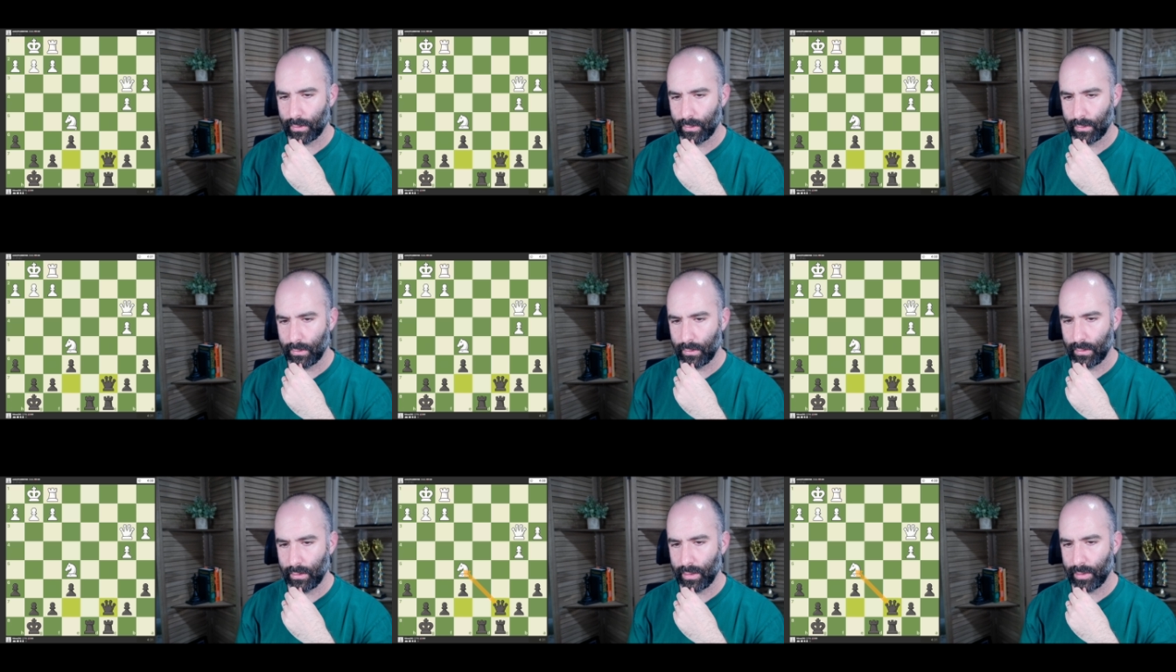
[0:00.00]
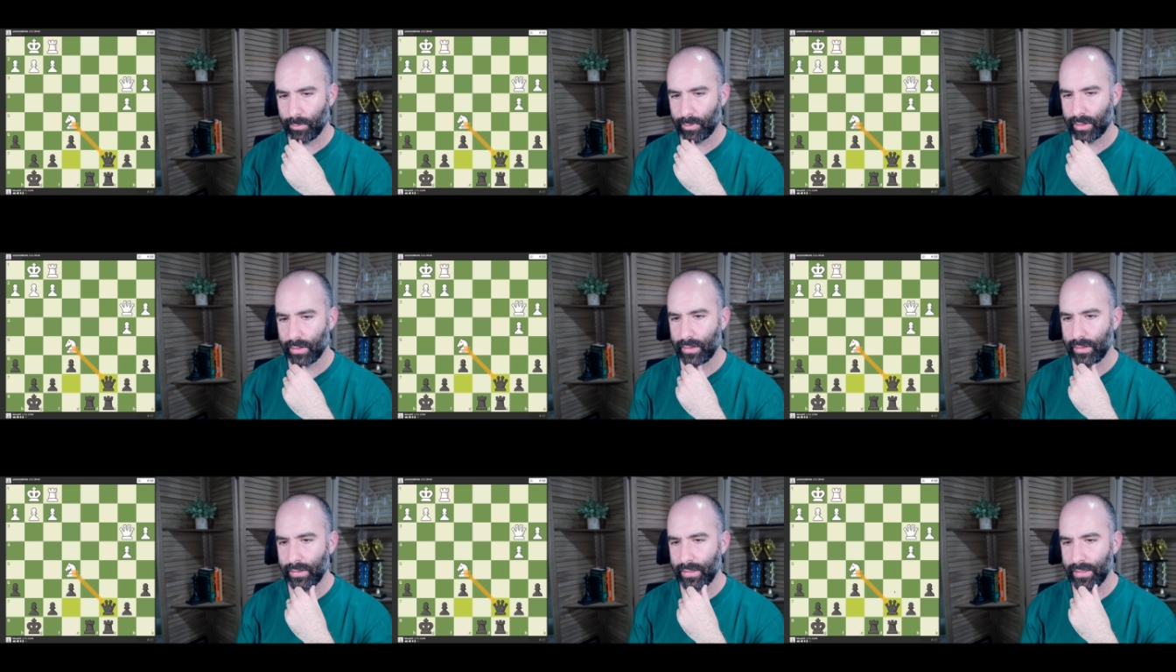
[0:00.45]
Okay, I'm
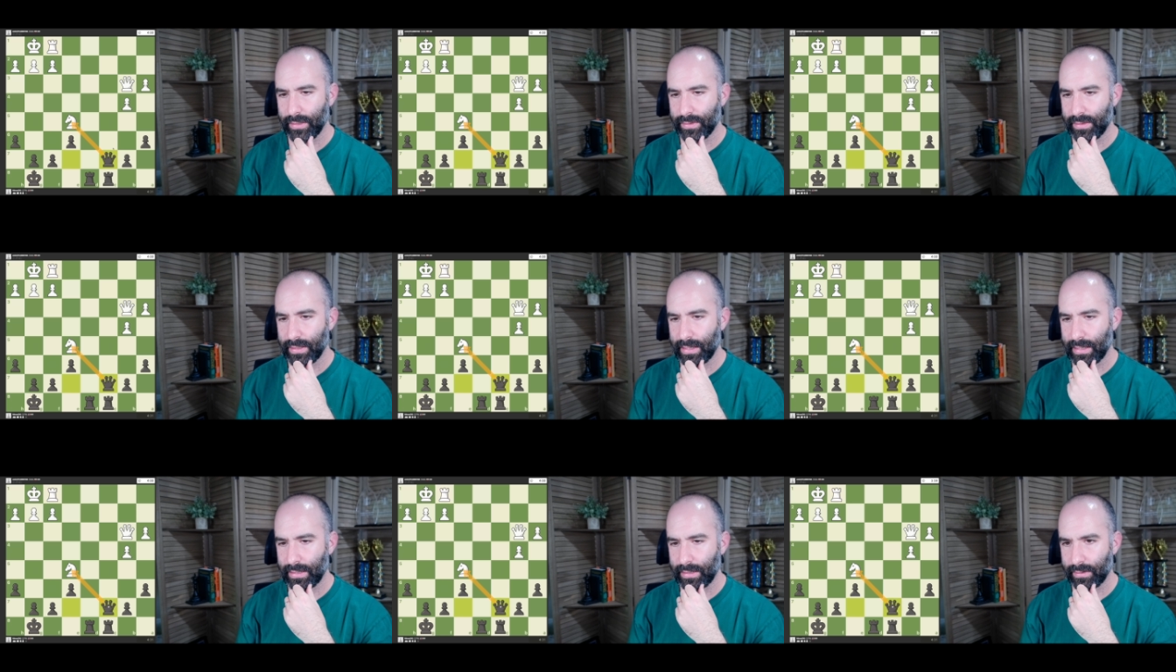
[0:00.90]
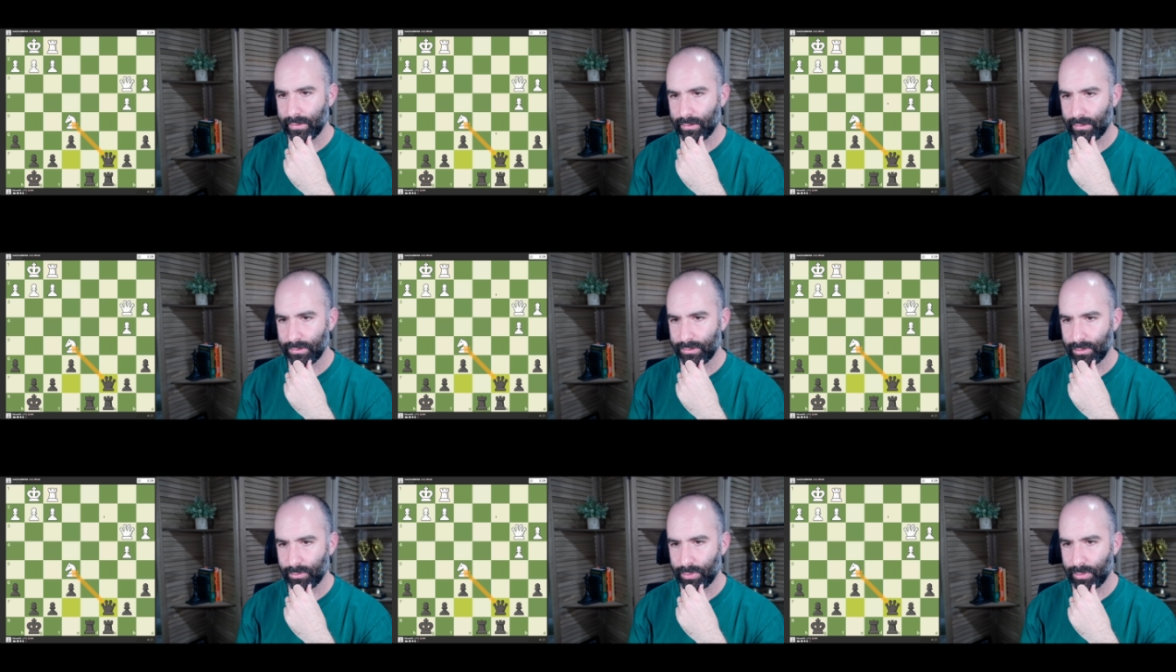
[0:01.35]
going to hit that and
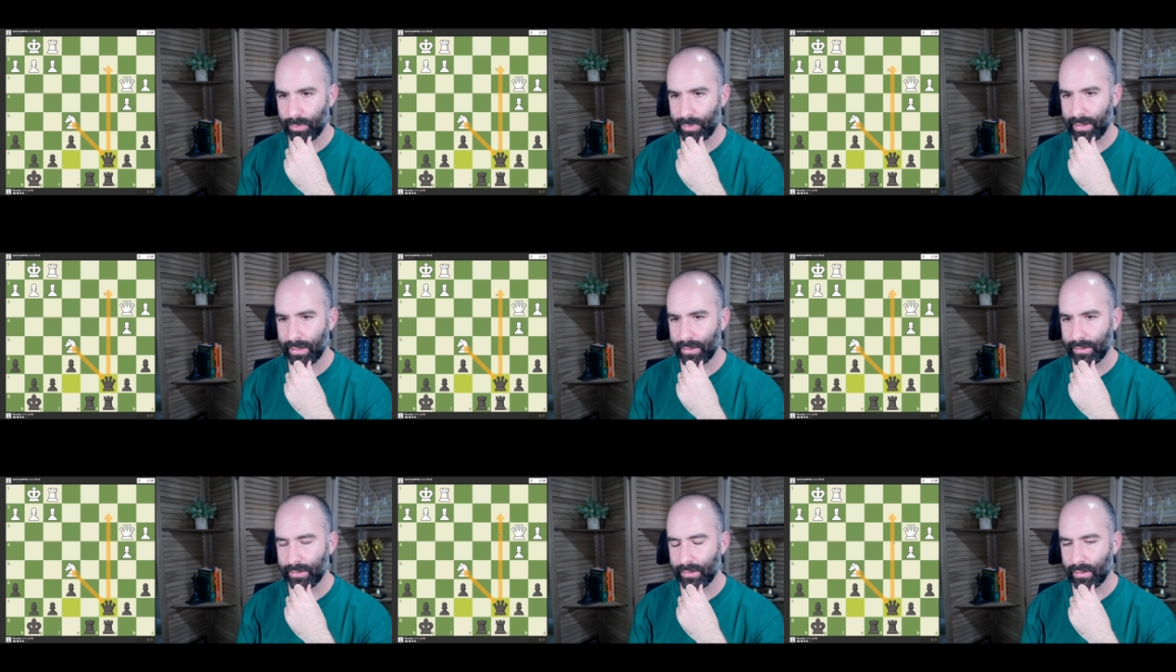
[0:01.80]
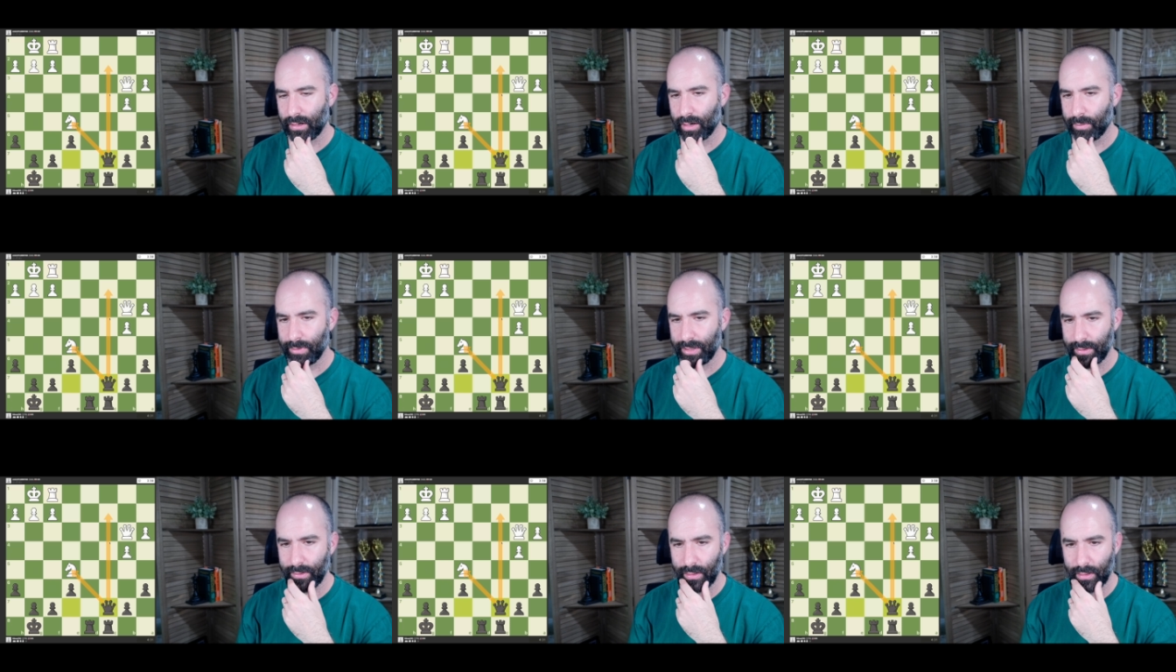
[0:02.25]
also prepare to come
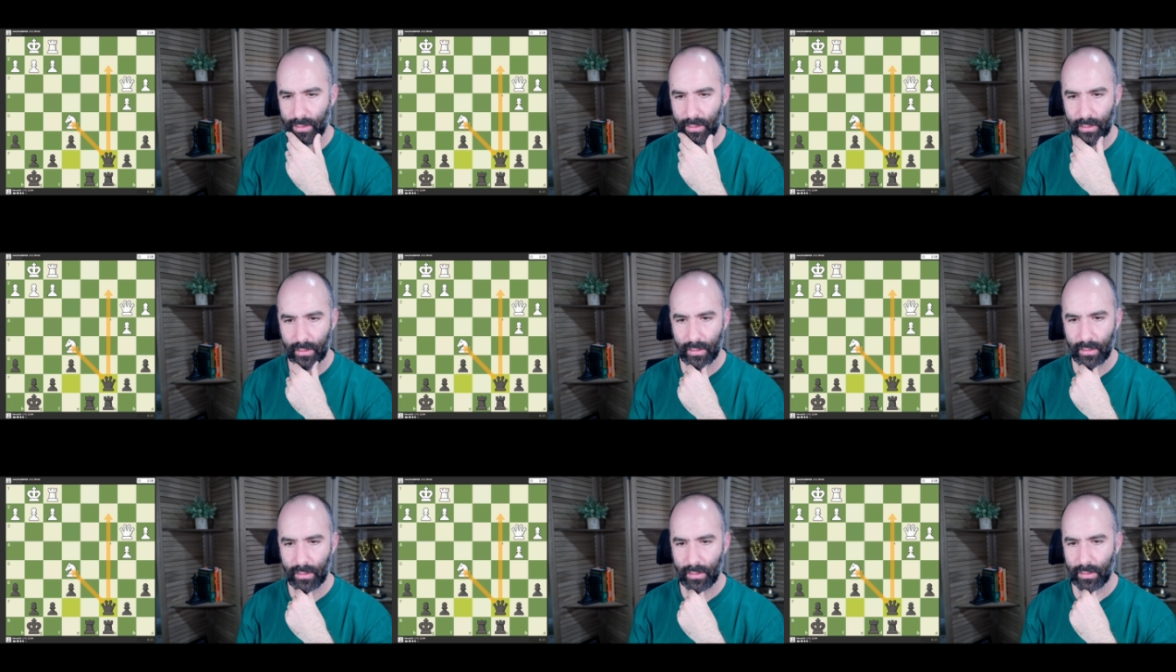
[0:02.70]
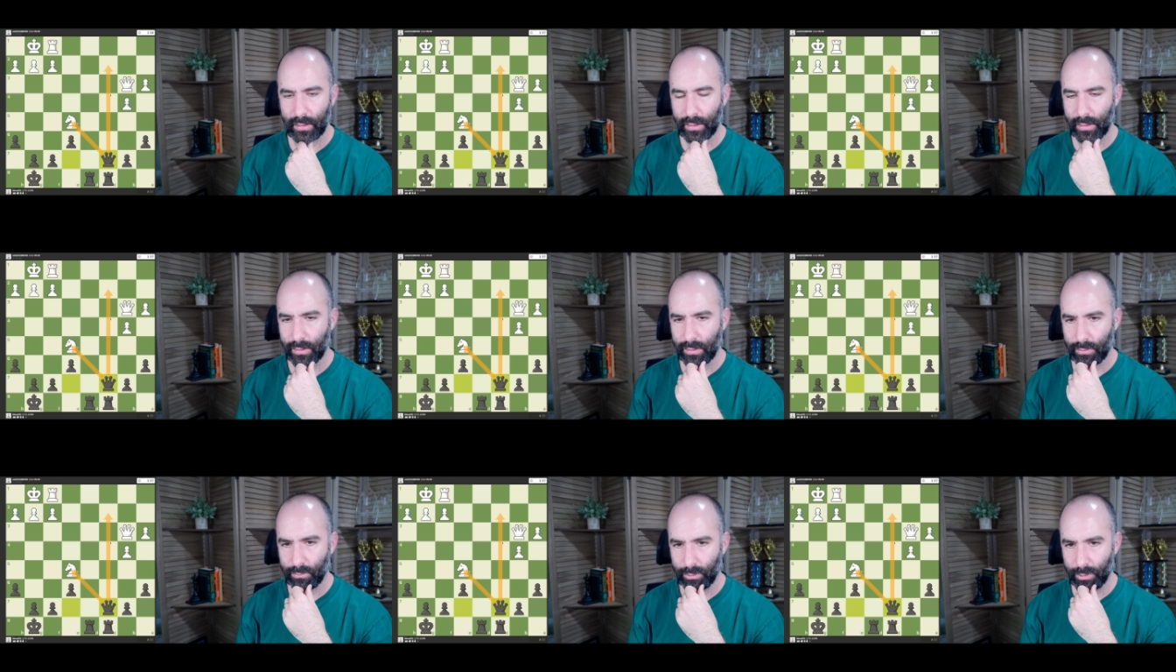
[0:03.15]
in
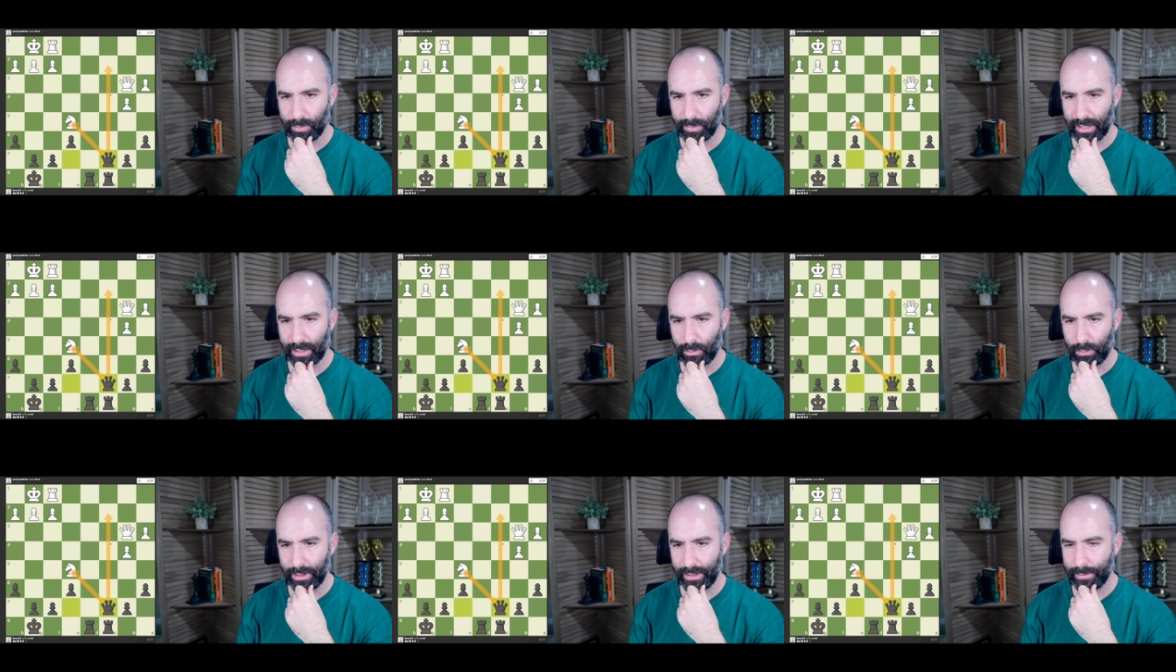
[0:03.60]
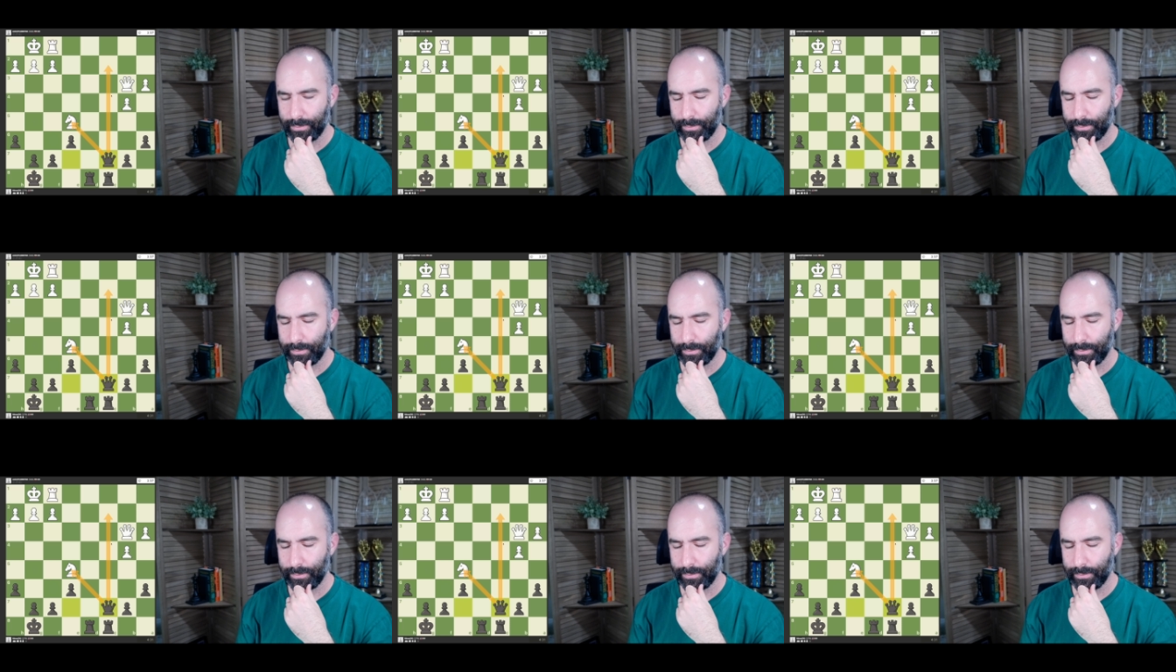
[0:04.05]
with my queen.